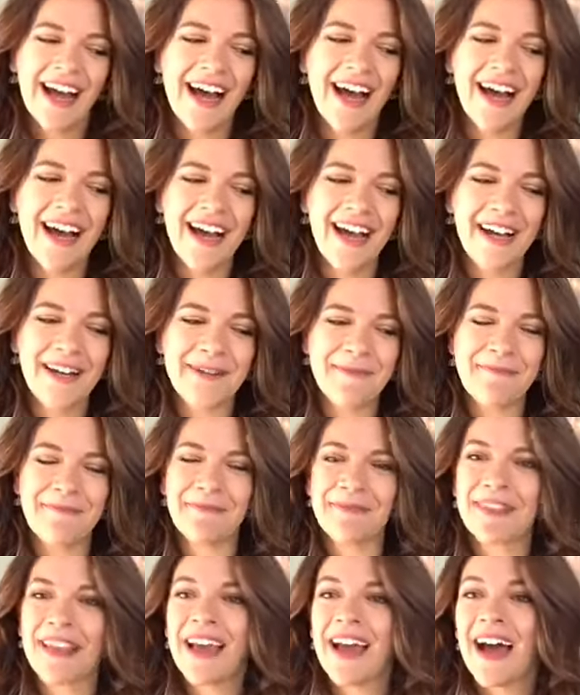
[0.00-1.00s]

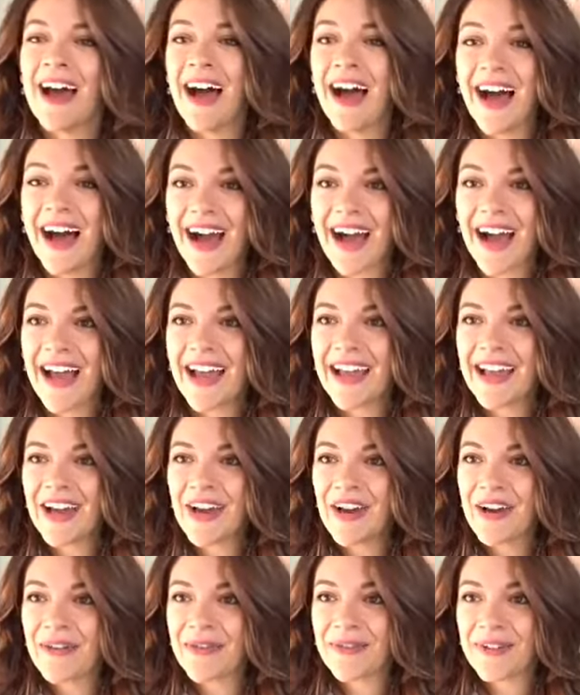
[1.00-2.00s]
Um,
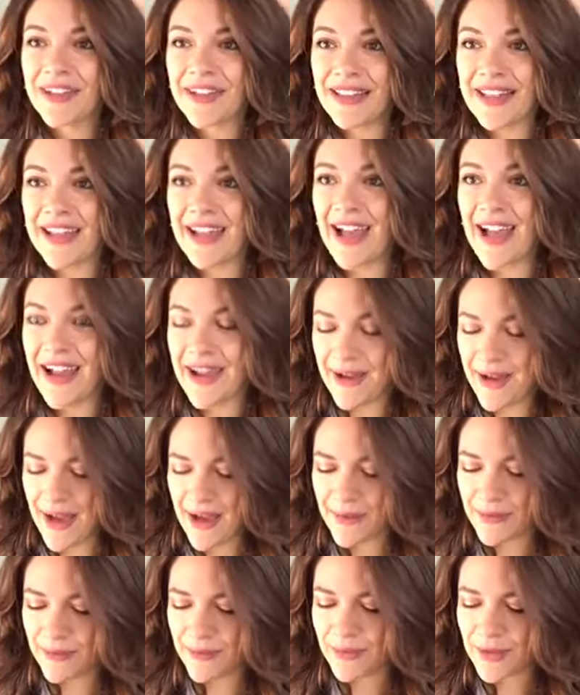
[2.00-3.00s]
I really, I,
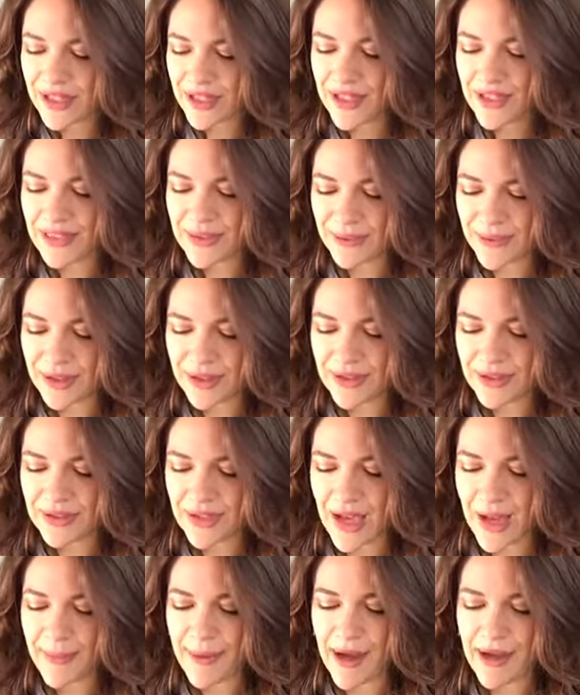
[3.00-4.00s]
I'm really
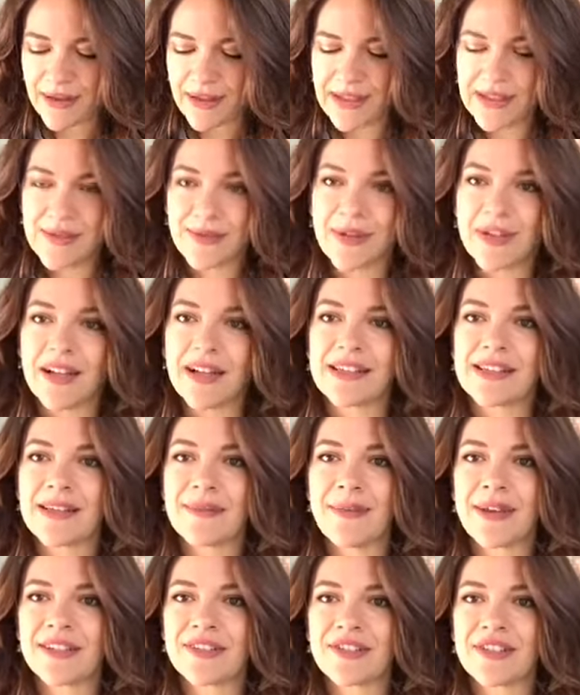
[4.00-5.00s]
thrilled about this one. As I
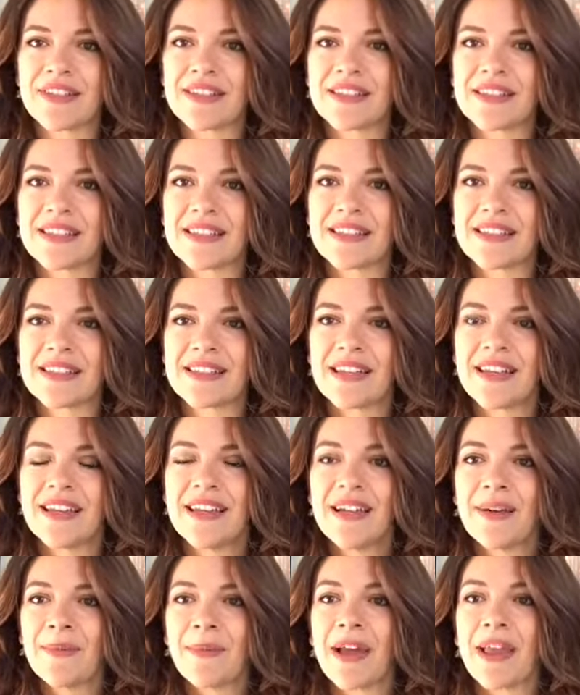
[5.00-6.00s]
mentioned, this is
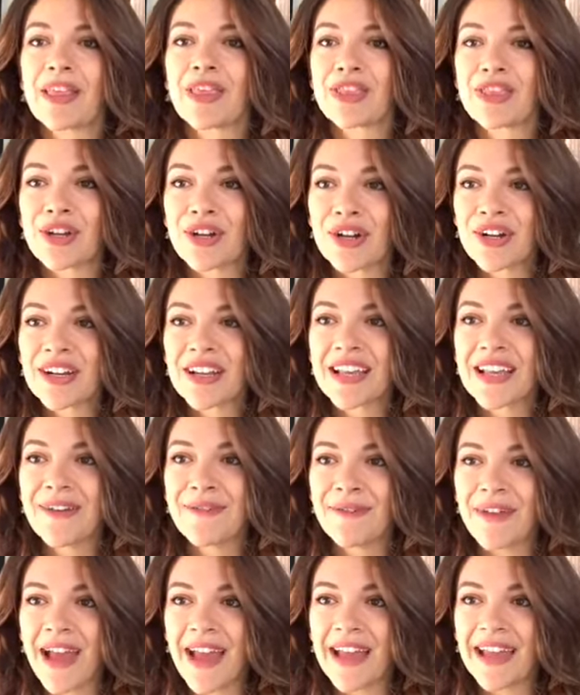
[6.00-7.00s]
my third
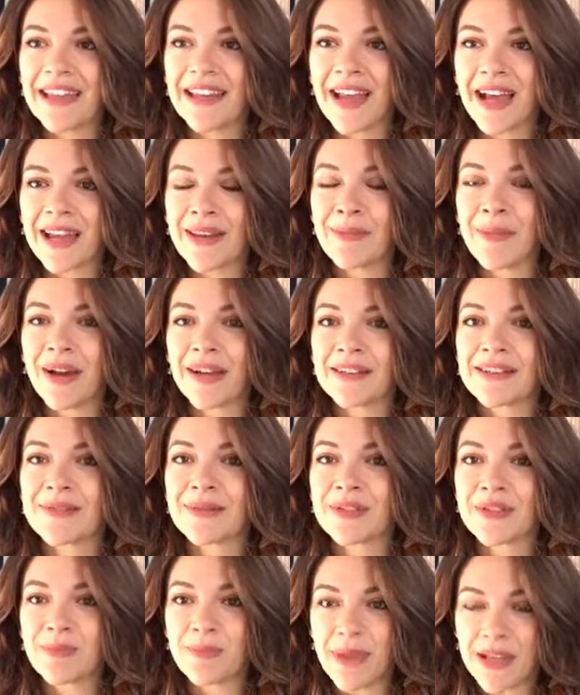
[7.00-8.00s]
event in nine months,
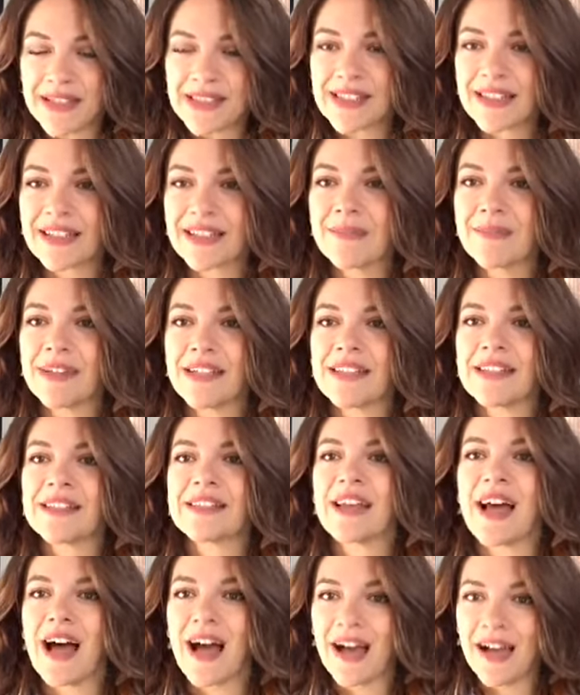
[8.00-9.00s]
which basically
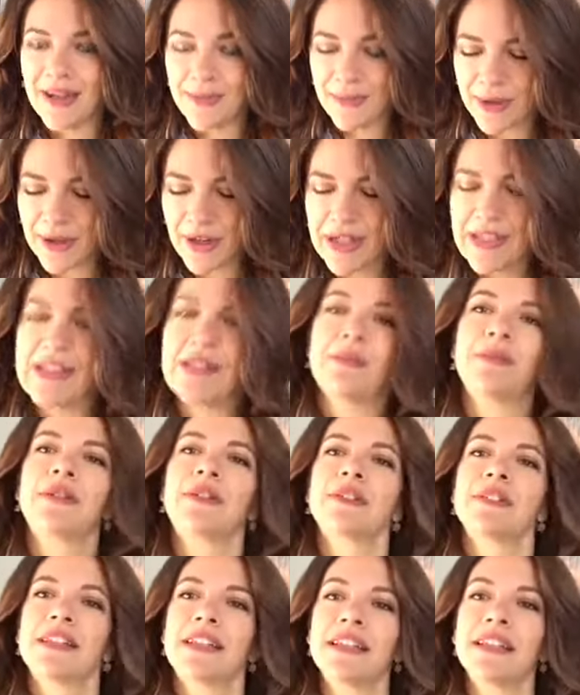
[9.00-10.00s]
means I'm a crazy
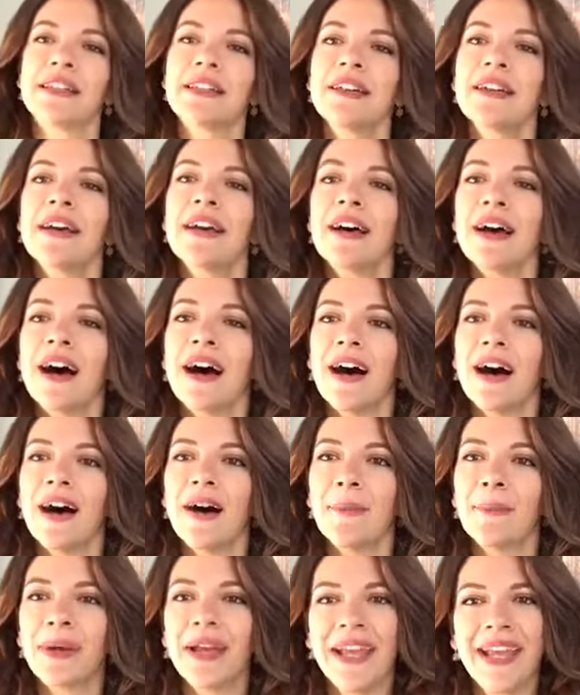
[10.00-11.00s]
person
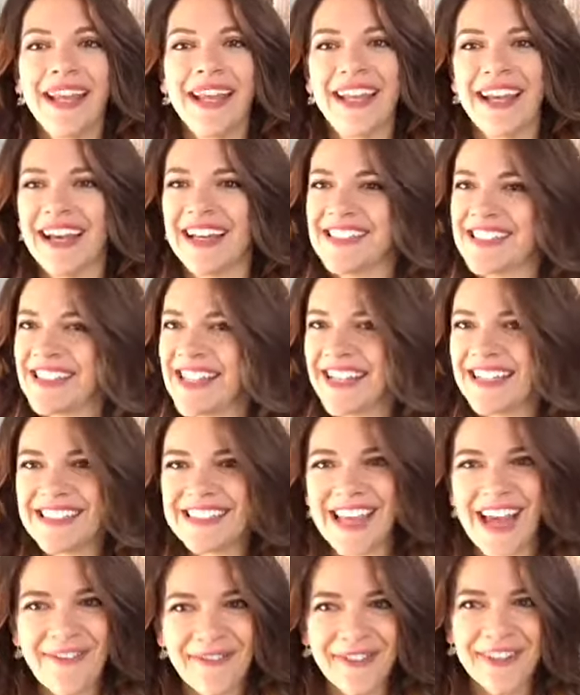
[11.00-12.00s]
um, because they
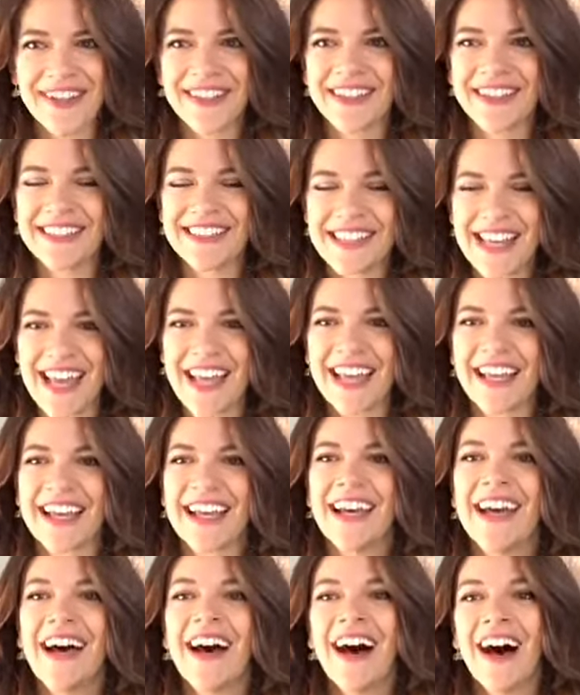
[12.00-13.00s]
definitely take
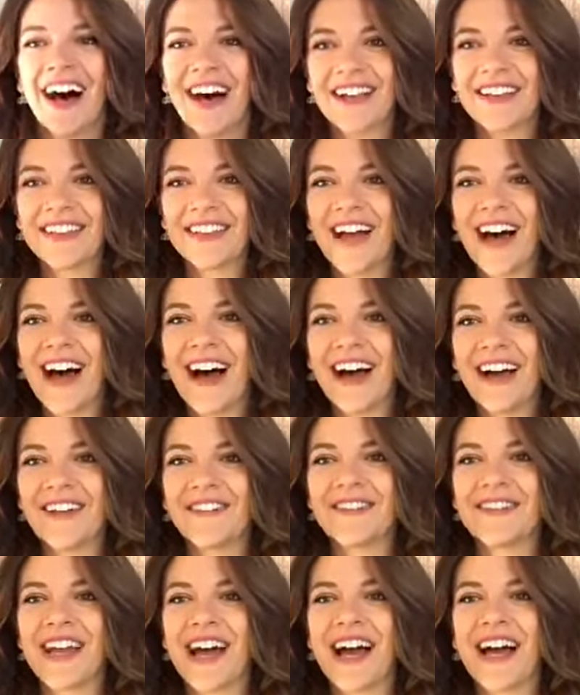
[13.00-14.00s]
a lot
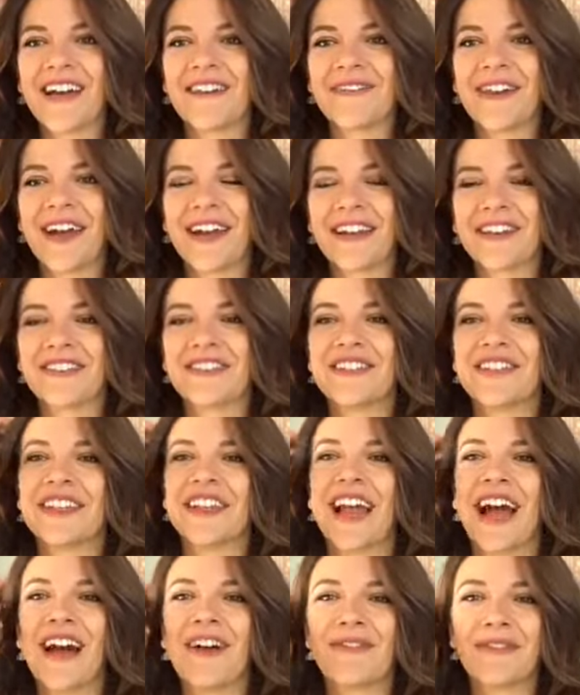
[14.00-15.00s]
of time, energy,
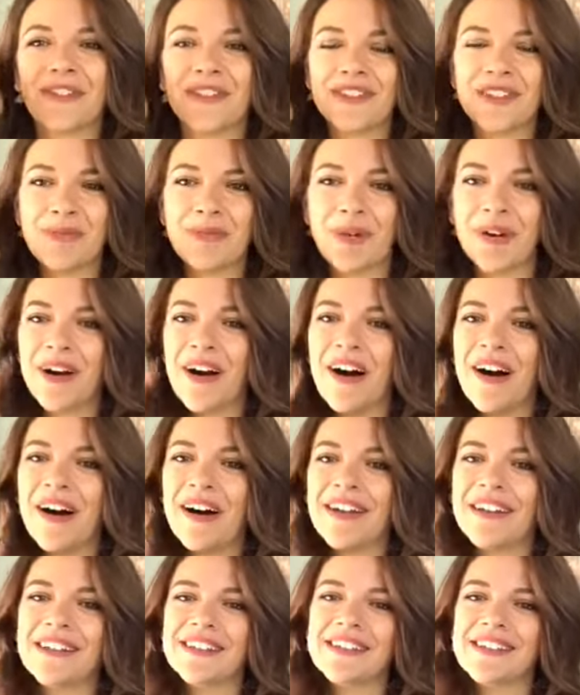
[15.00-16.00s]
and effort to put
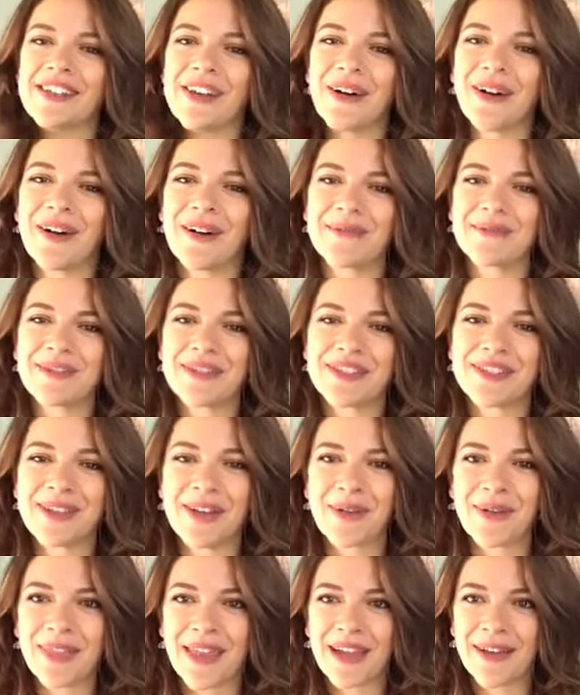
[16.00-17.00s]
on. And so I'm just
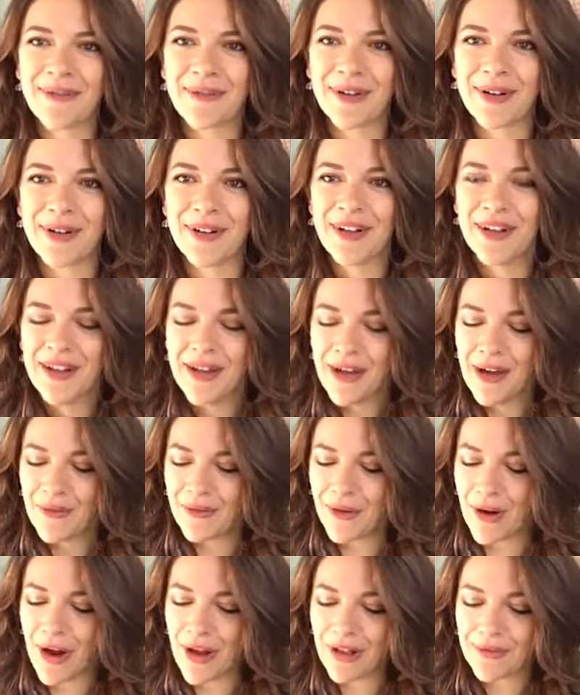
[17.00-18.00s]
so thankful
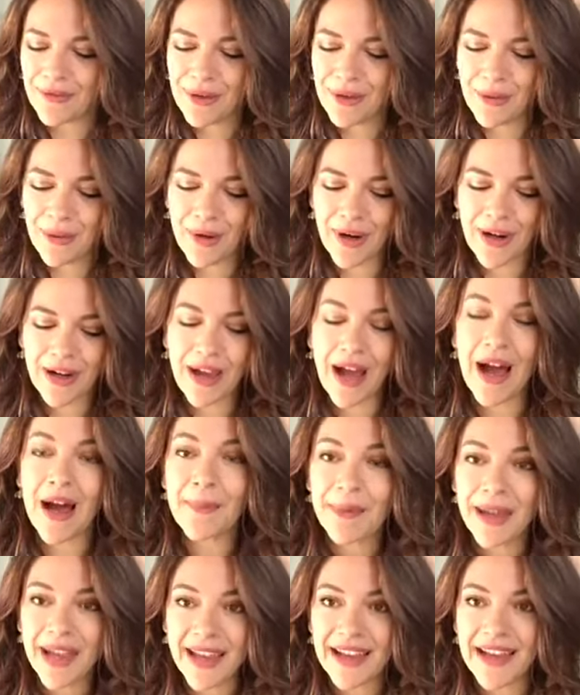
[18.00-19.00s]
for all of you who are
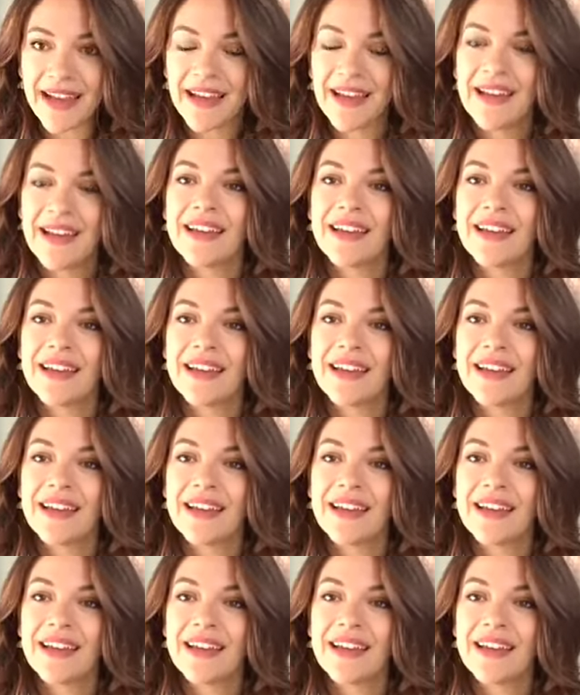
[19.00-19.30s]
coming.